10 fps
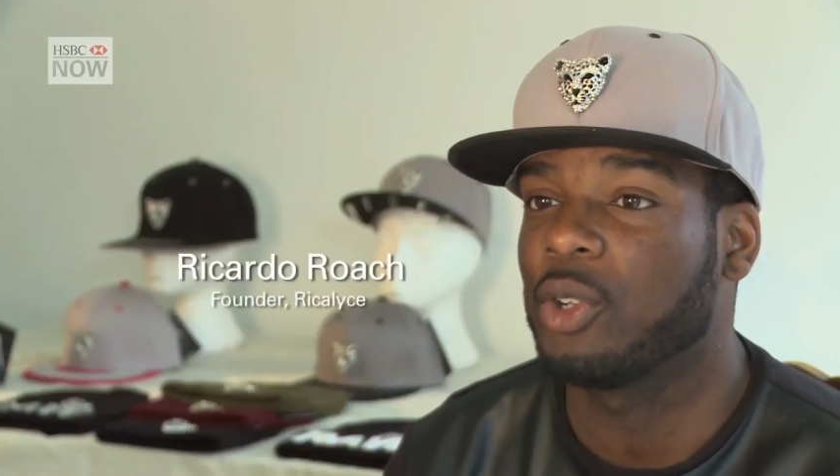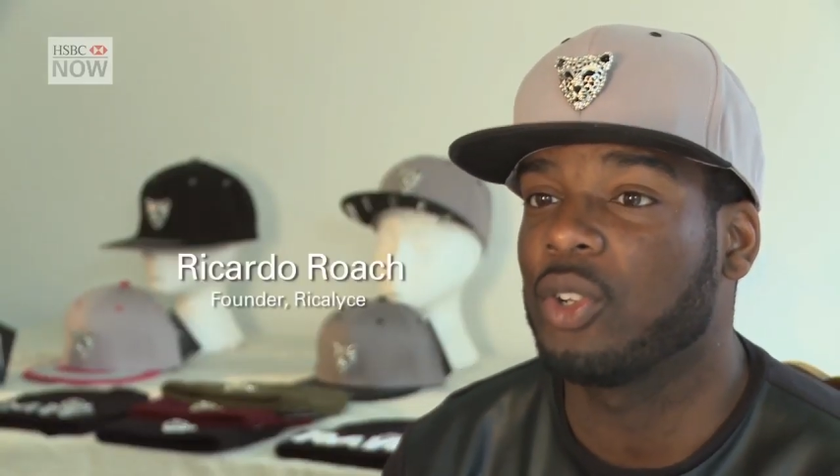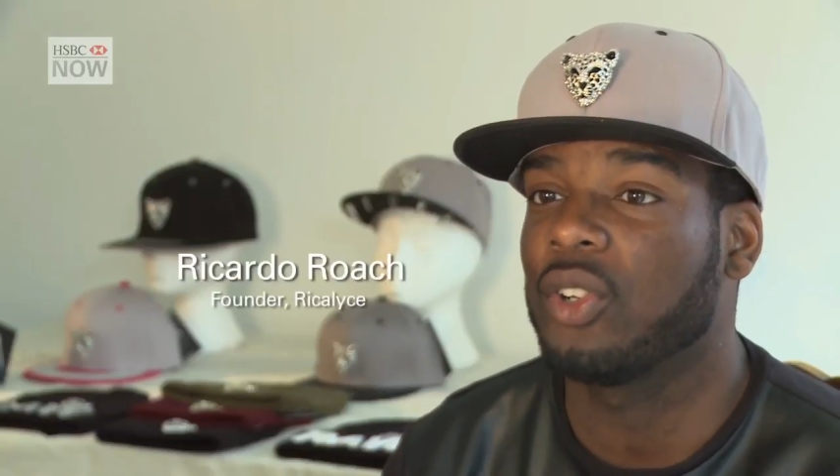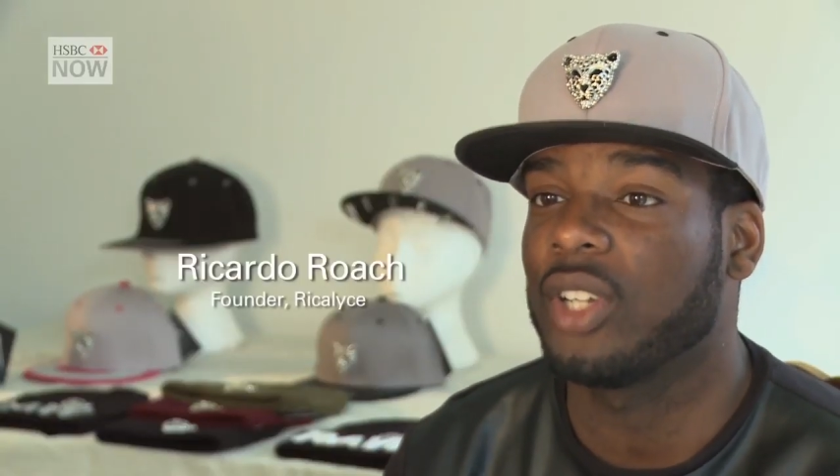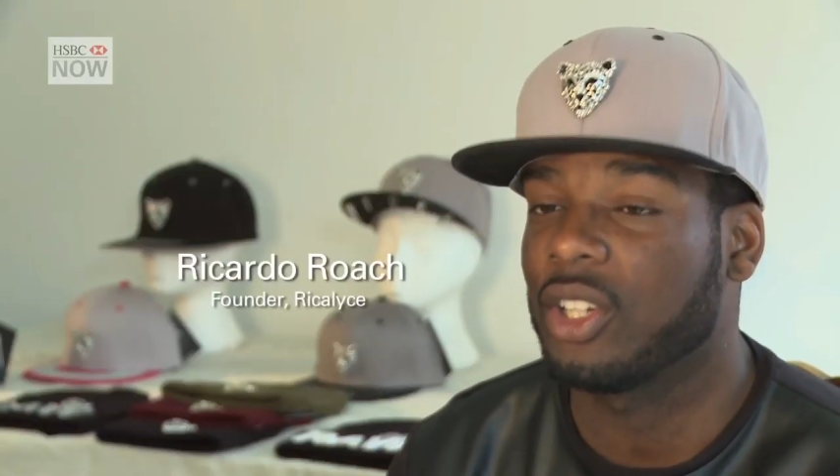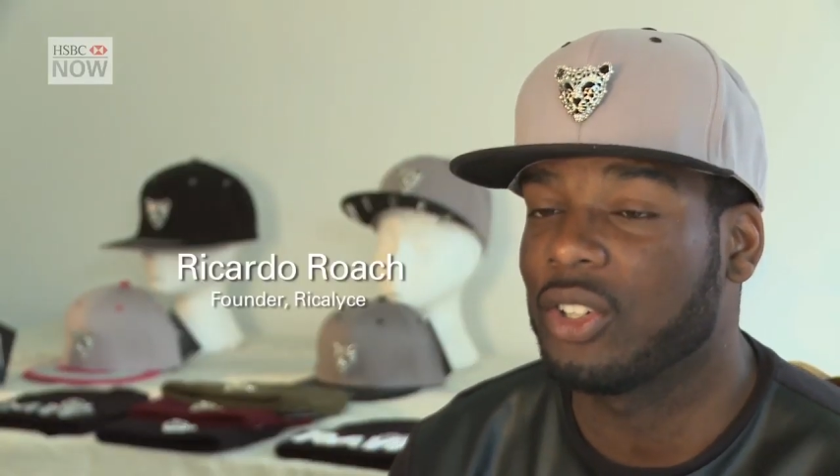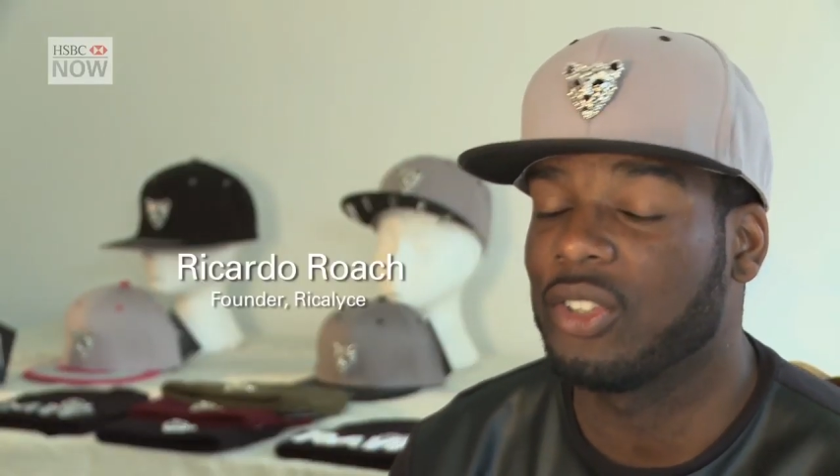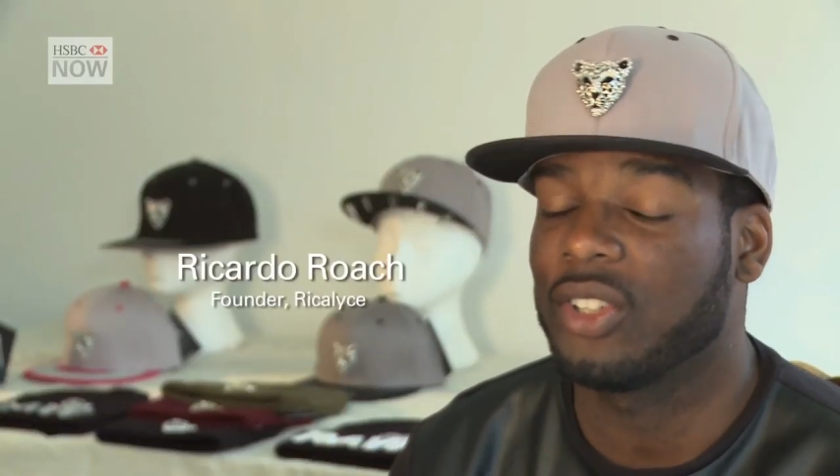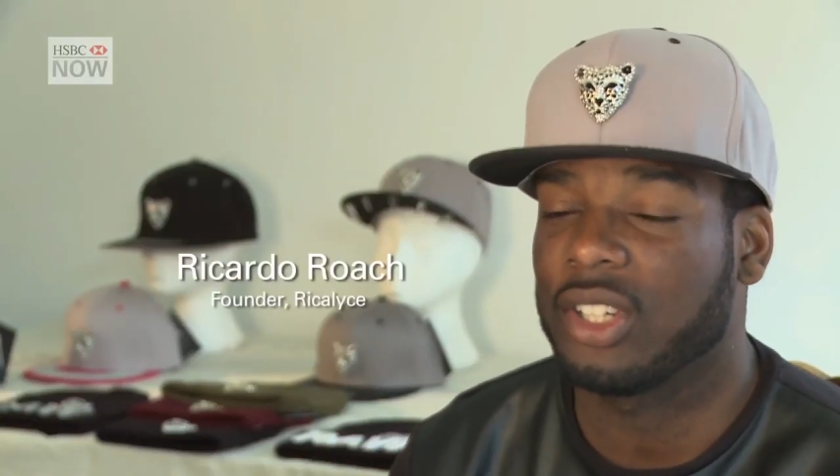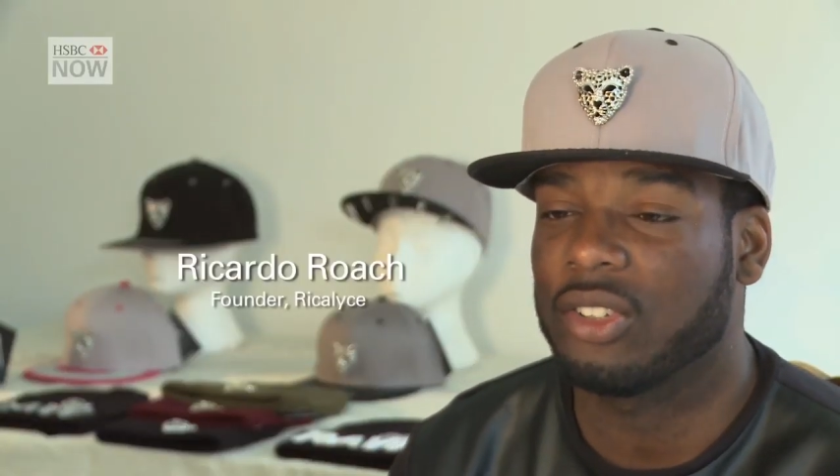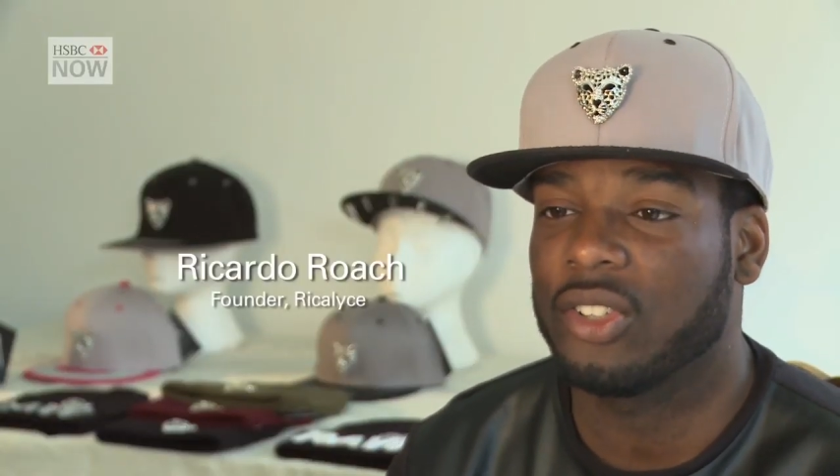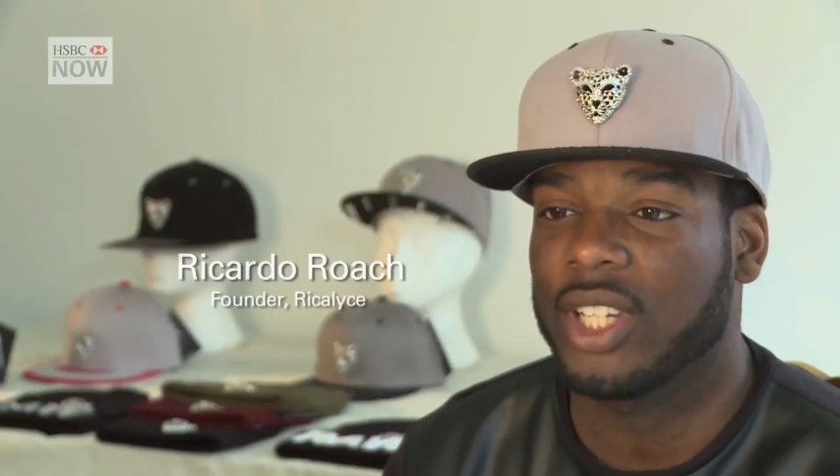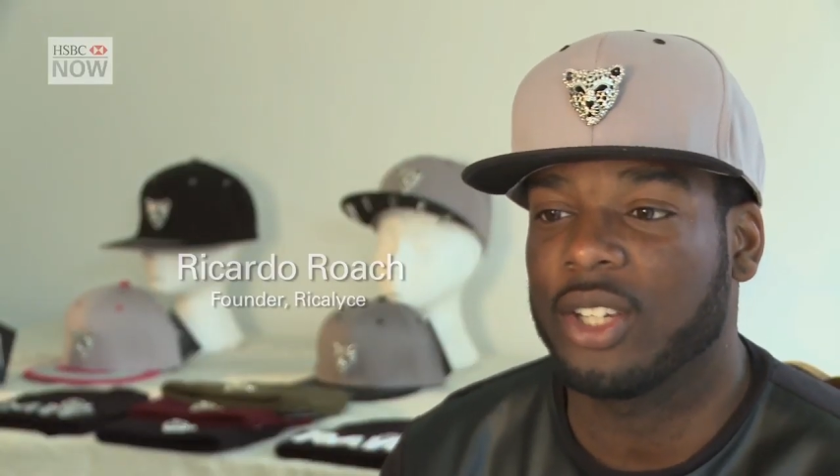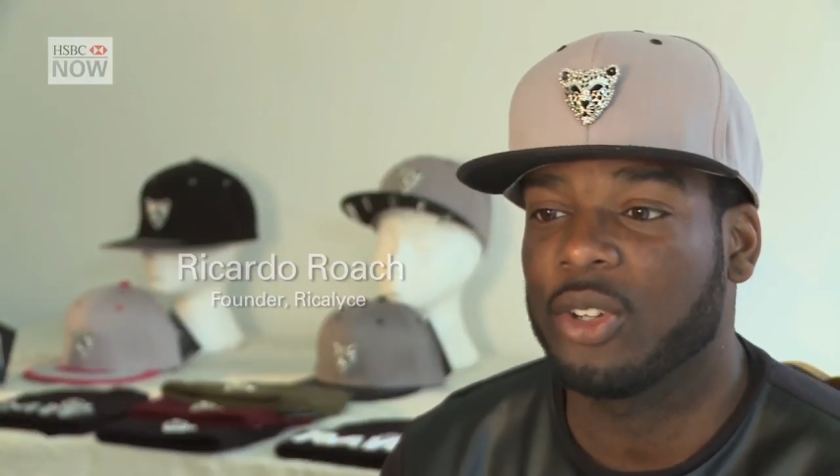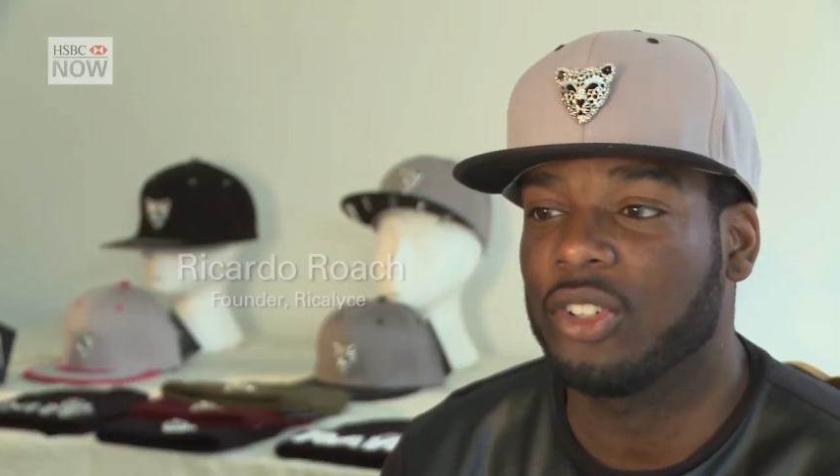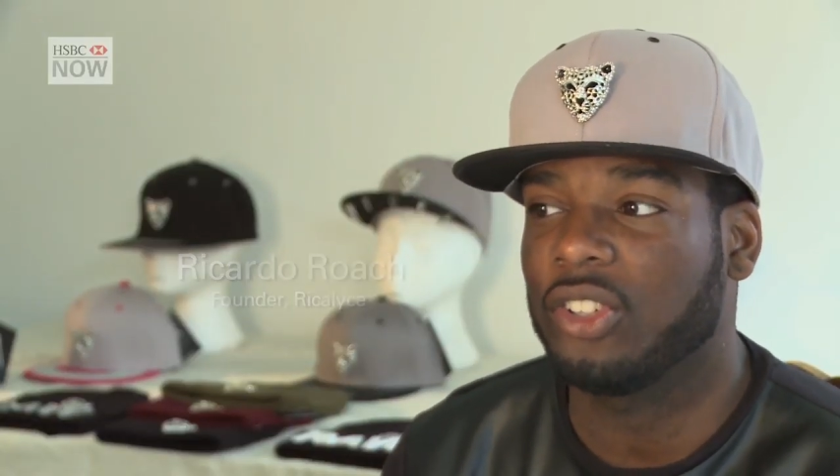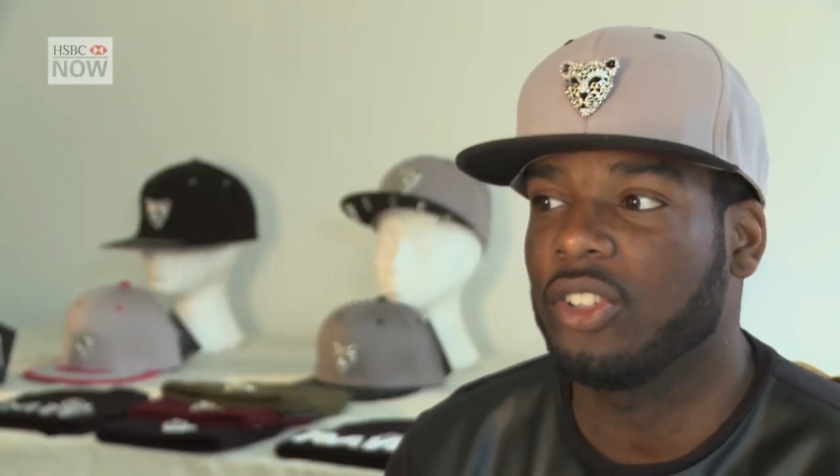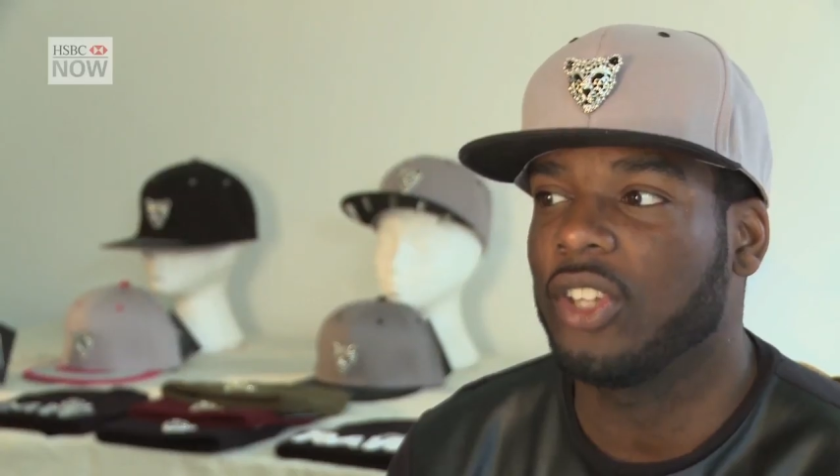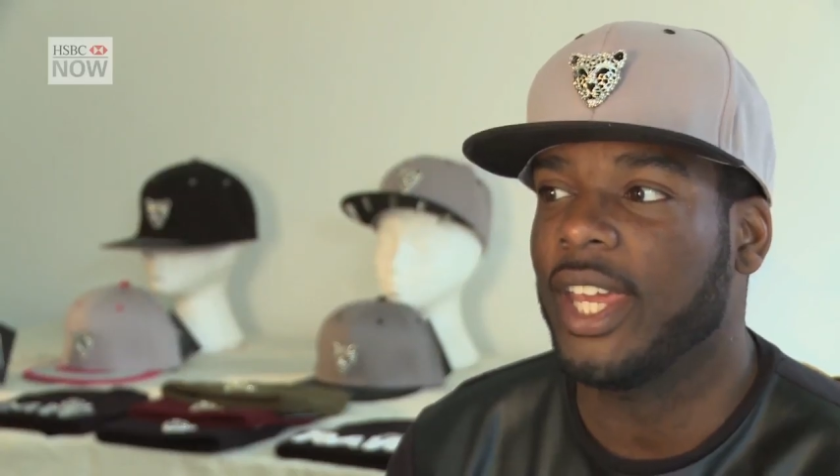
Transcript: grew and it grew and it grew and it got to